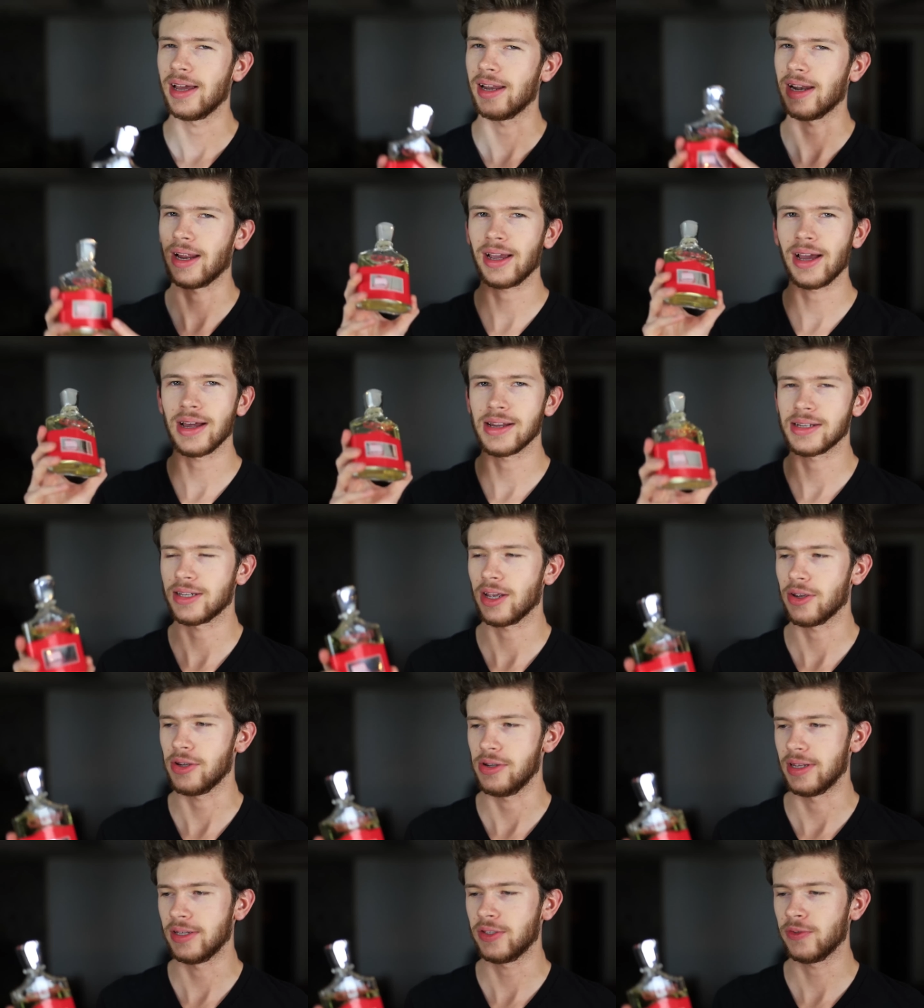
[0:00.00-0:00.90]
And I gotta
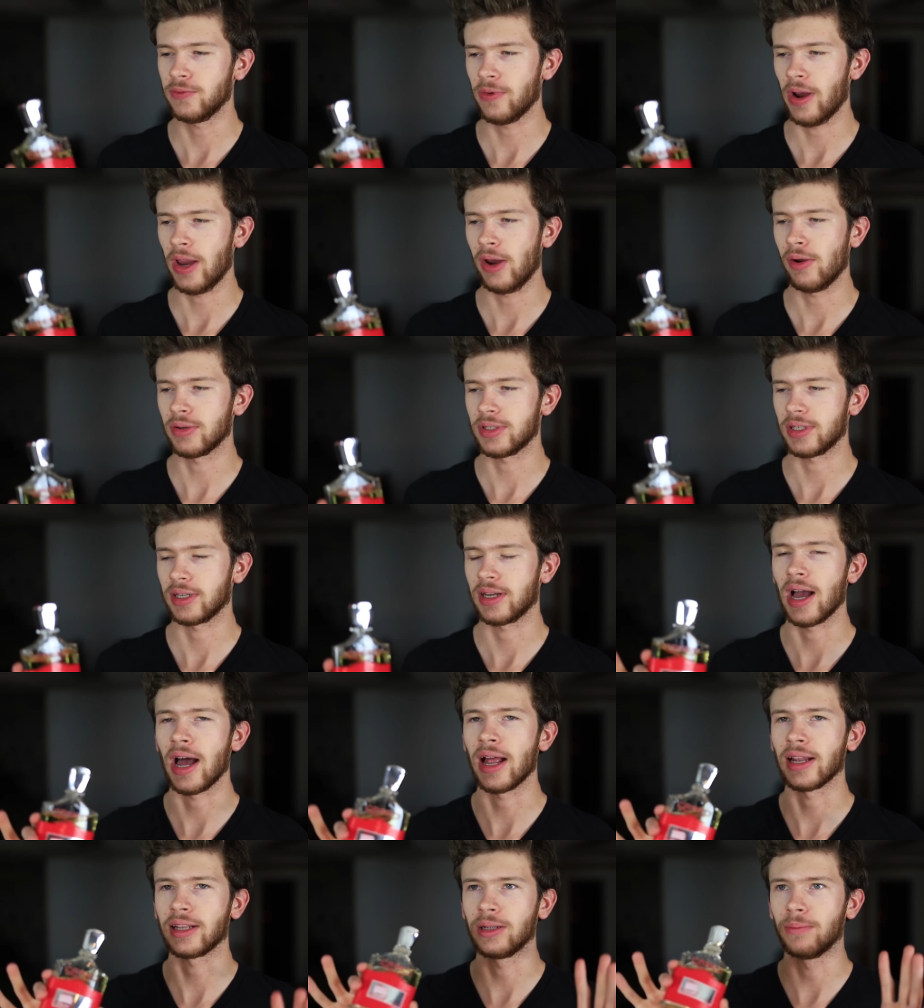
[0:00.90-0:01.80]
tell you, this fragrance
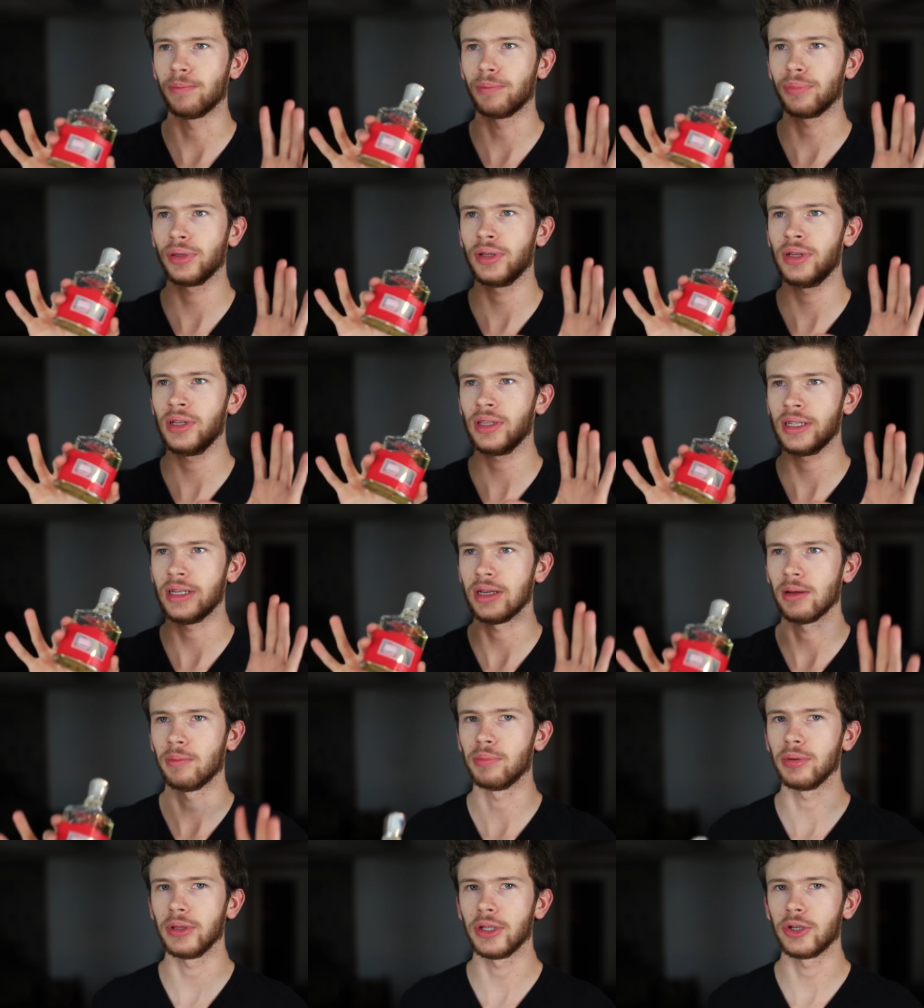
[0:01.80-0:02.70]
got completely
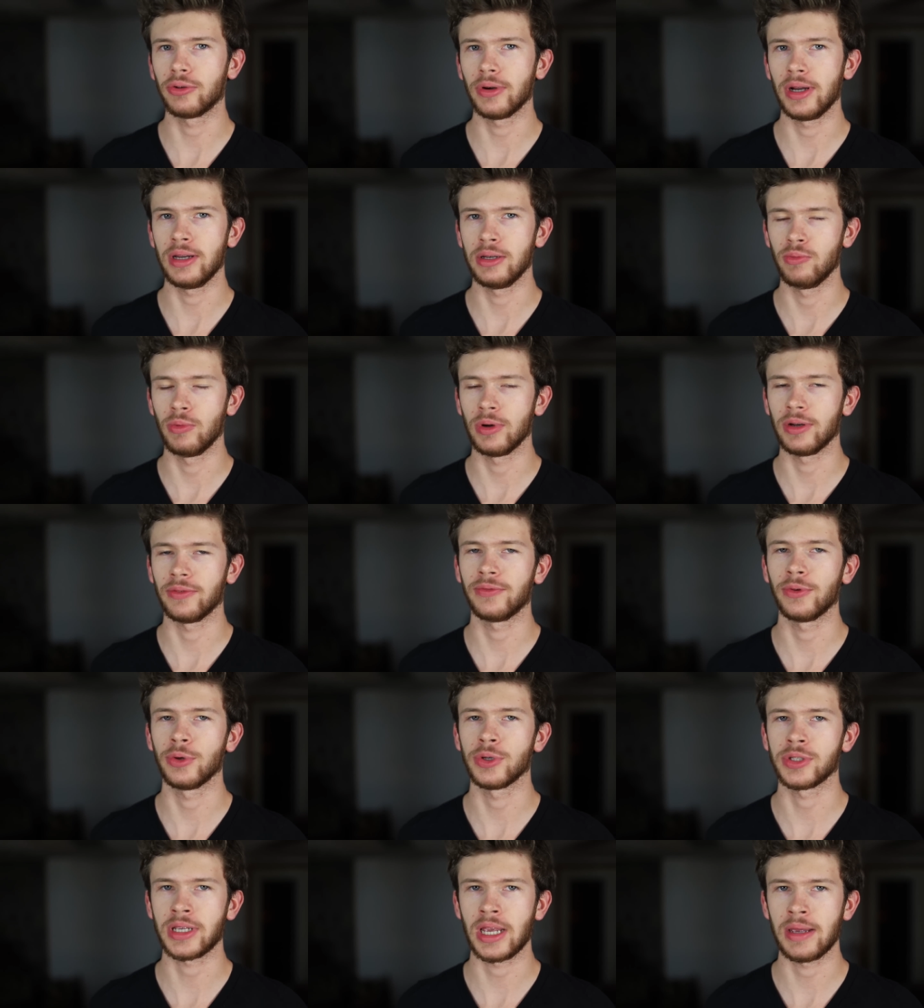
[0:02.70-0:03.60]
obliterated when it
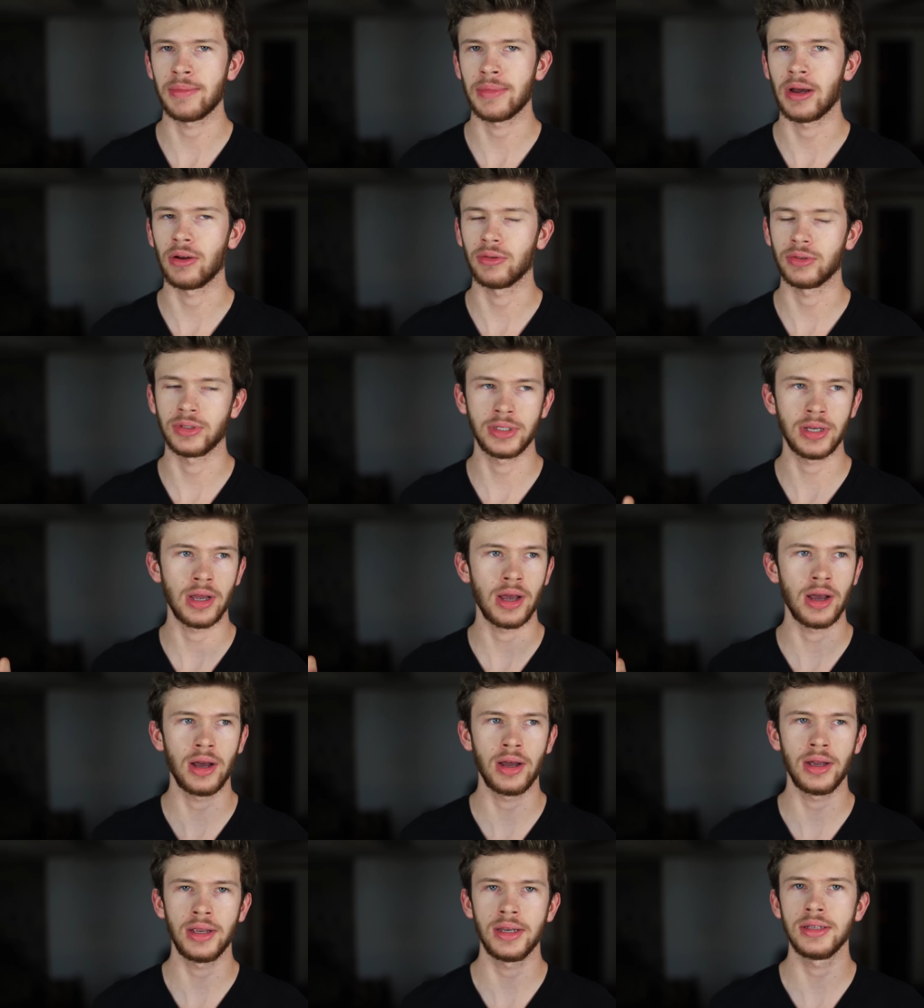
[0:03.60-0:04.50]
first came out.
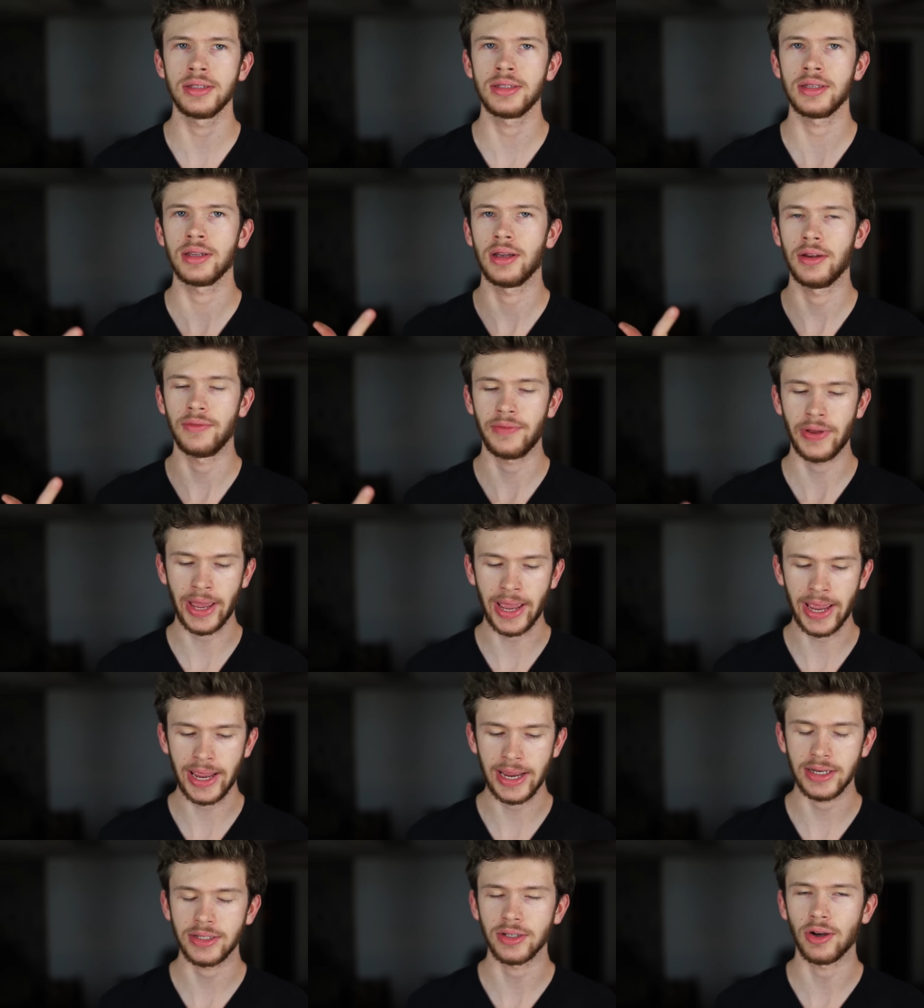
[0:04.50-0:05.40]
Tons of
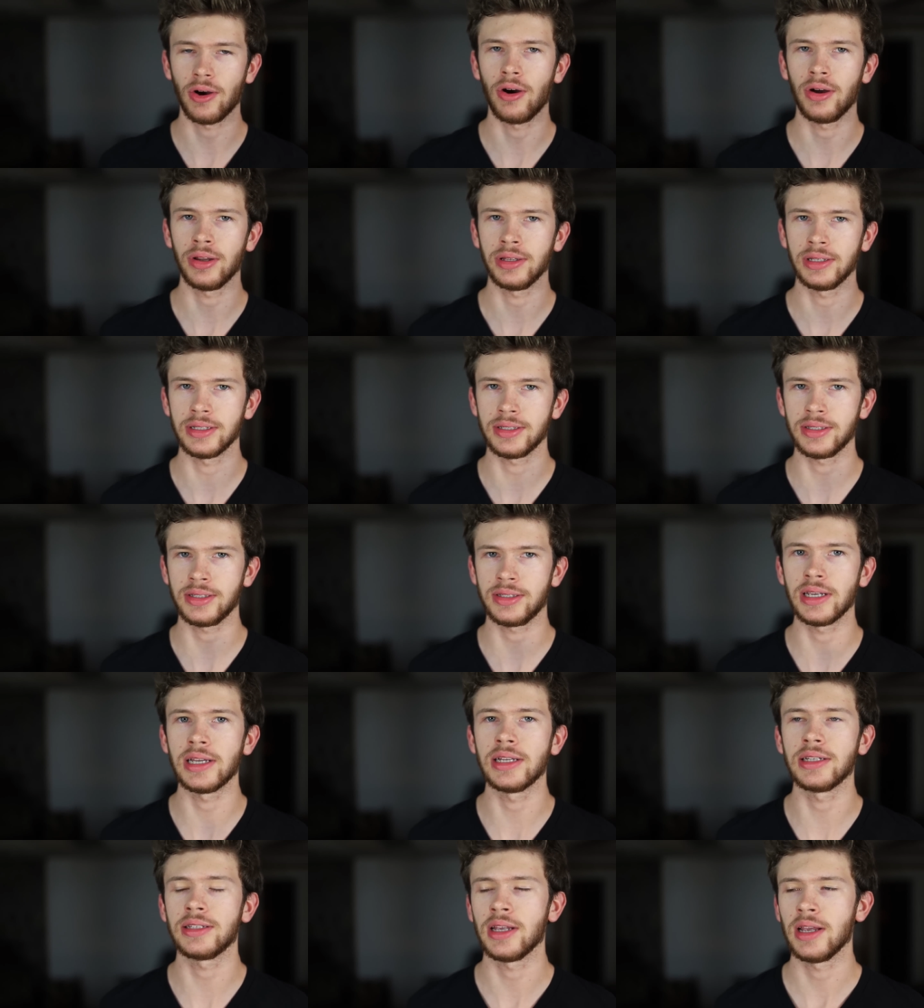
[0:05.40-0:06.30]
hate on the
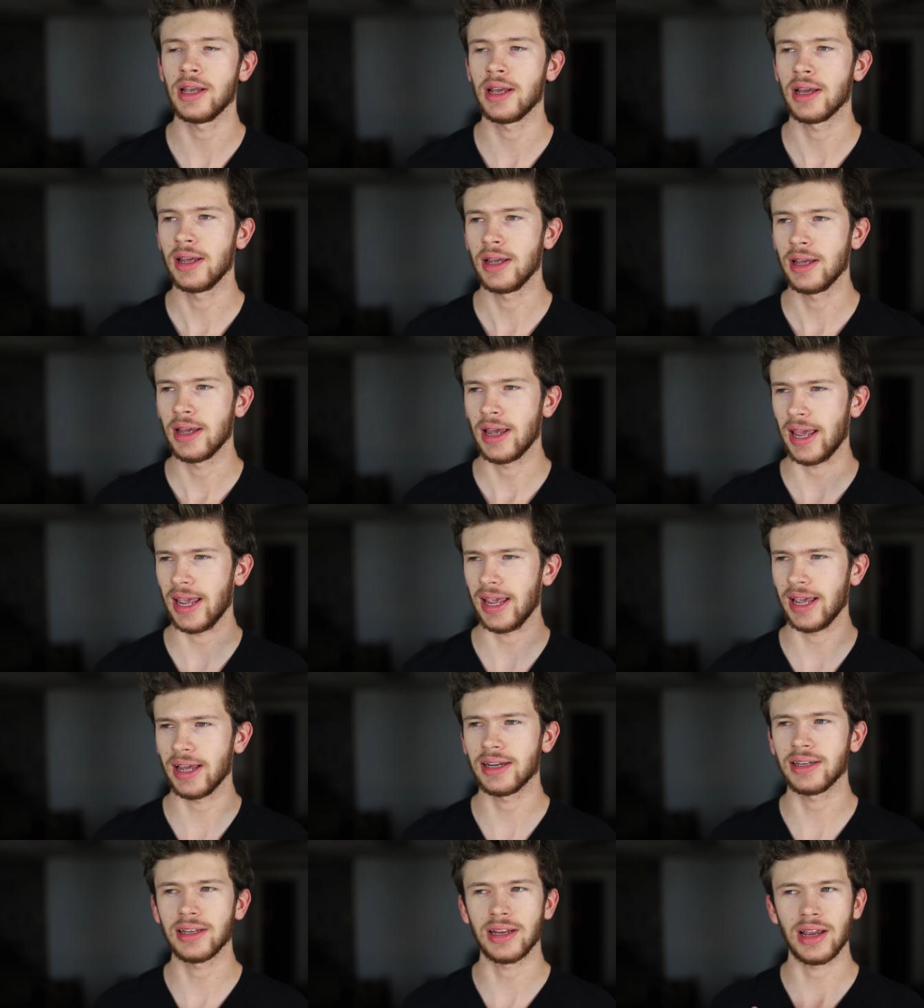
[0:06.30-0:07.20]
scent,
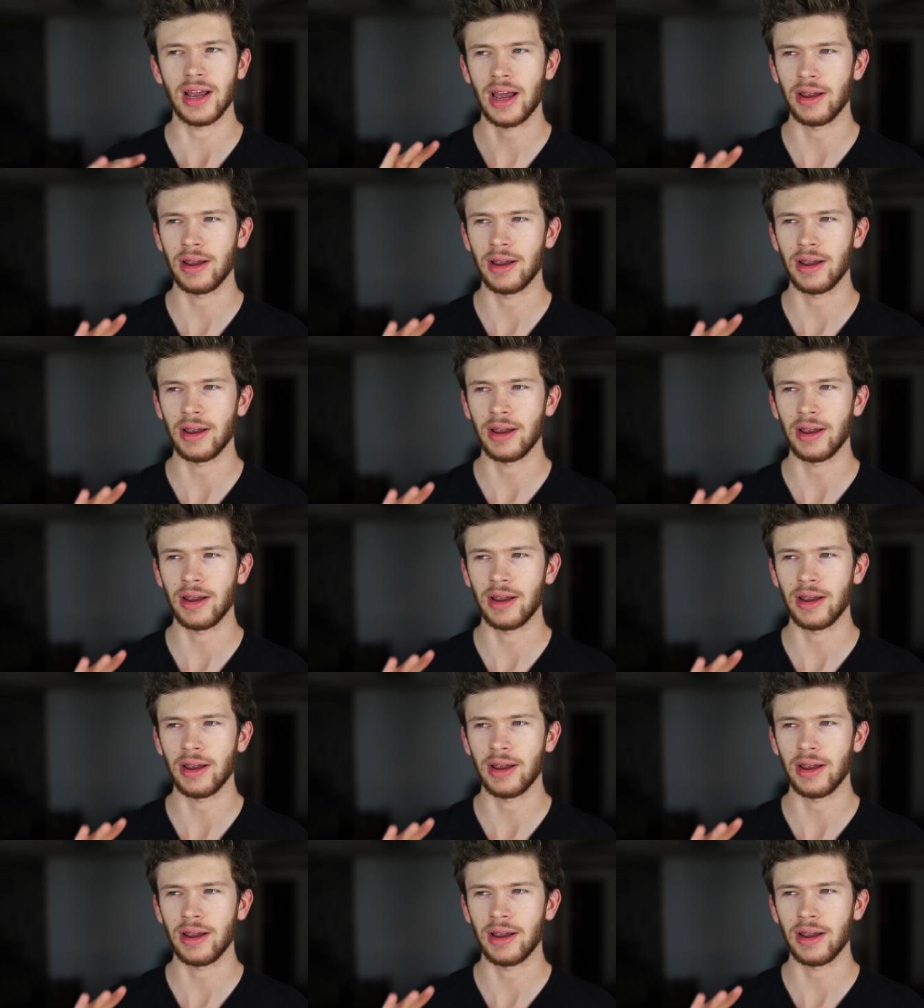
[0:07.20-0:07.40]
and